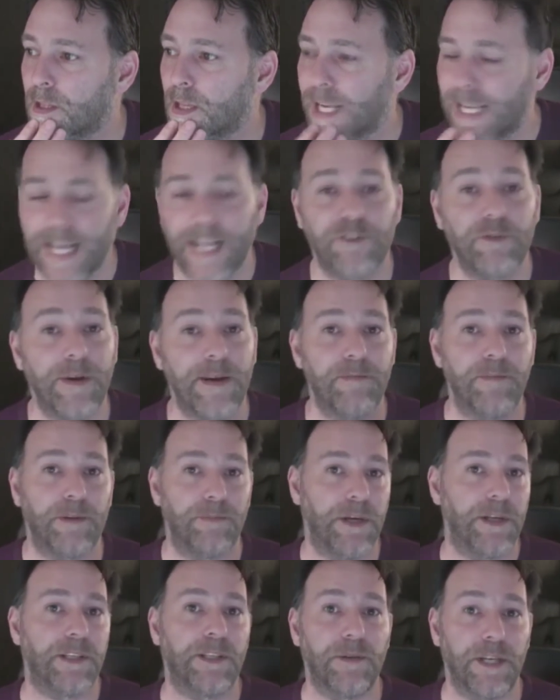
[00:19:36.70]
I can't remember,
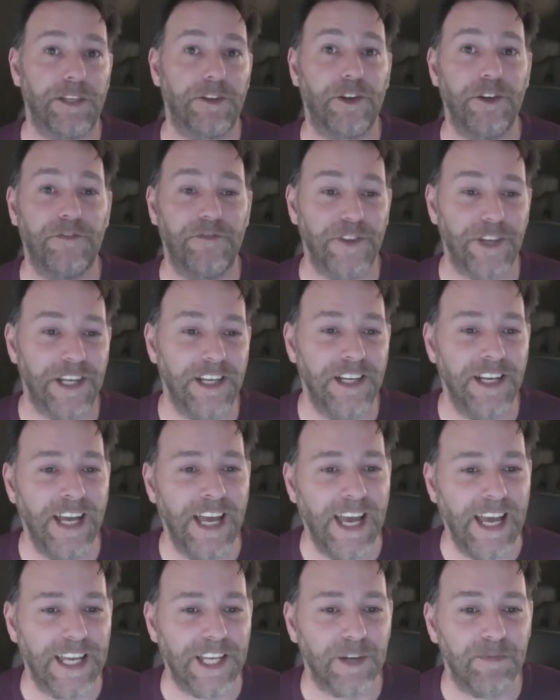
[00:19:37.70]
but it's good for your
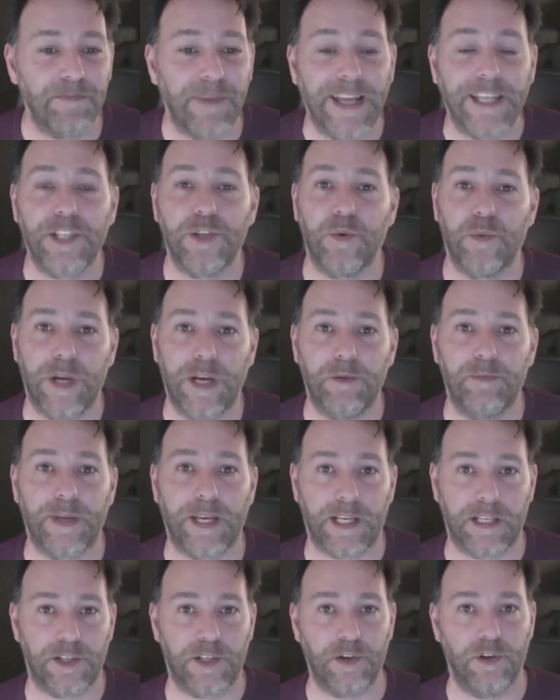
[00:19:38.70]
mental
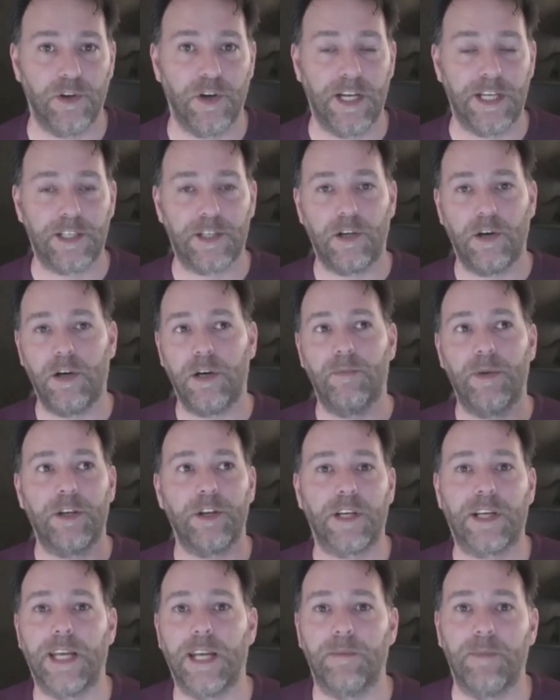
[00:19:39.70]
well-being. So it's all about
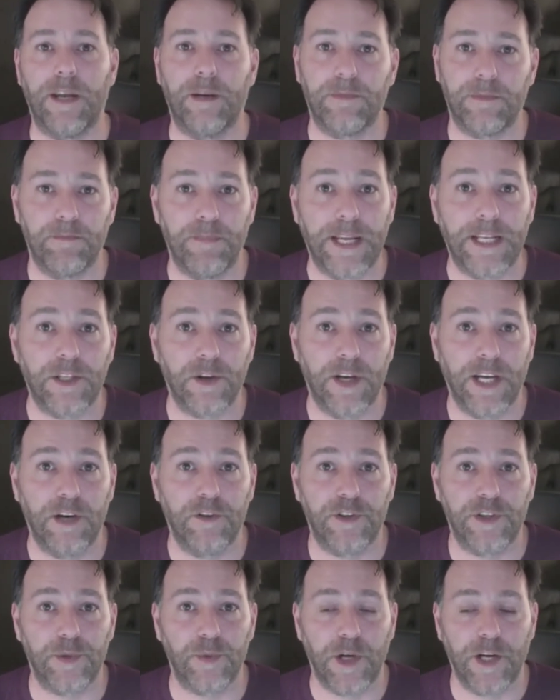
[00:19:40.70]
your kind of mental
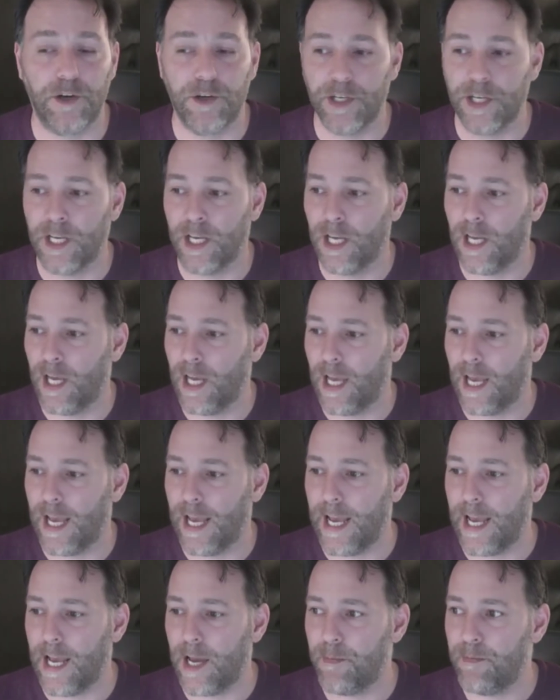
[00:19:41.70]
health as well.
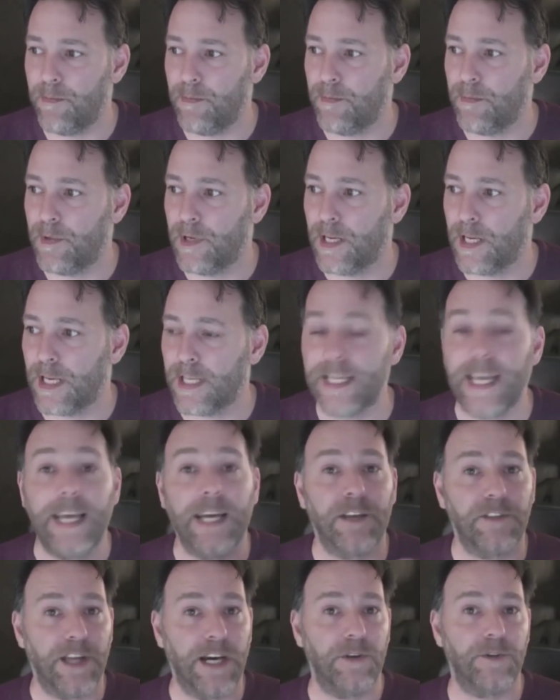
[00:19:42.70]
That
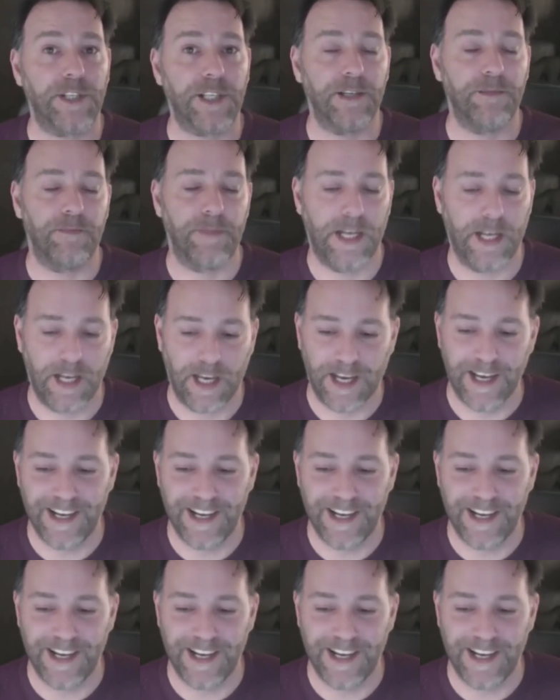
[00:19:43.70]
was it.